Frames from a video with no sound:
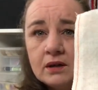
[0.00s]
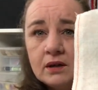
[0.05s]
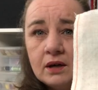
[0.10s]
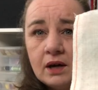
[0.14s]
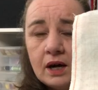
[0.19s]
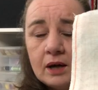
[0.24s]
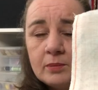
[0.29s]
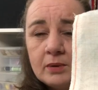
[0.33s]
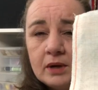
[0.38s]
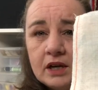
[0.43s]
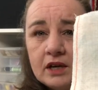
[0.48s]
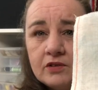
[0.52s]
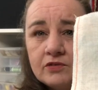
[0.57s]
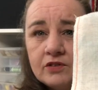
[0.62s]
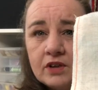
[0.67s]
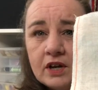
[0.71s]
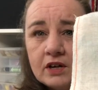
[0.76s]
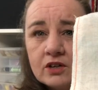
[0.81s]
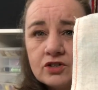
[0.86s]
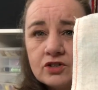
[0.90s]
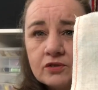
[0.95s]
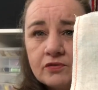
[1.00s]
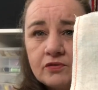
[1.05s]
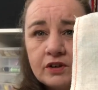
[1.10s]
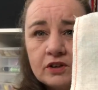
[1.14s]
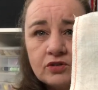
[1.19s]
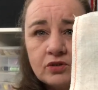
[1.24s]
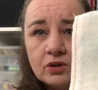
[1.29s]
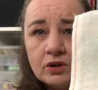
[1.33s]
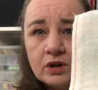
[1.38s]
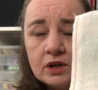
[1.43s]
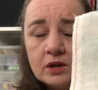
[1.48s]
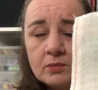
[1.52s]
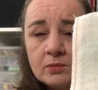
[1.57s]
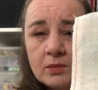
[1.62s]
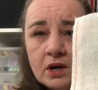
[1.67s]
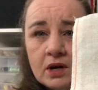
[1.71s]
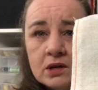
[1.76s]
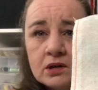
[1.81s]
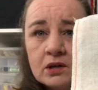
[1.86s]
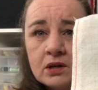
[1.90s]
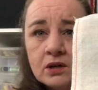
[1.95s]
I believe there's a Victorian
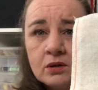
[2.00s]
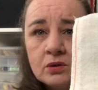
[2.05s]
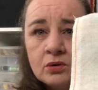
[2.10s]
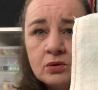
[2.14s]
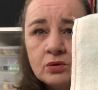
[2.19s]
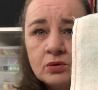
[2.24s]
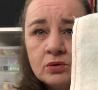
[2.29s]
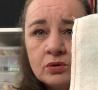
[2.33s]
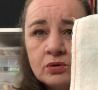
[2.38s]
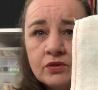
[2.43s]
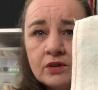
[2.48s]
Motto.